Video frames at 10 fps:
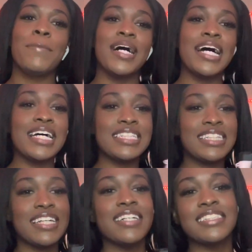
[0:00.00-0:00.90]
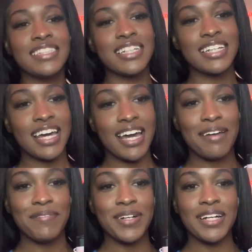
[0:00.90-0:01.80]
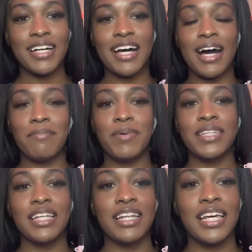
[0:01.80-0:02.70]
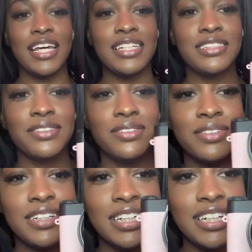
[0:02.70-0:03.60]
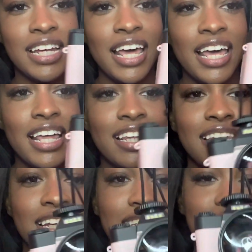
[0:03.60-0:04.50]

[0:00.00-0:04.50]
But here's the camera. I put the lens on. This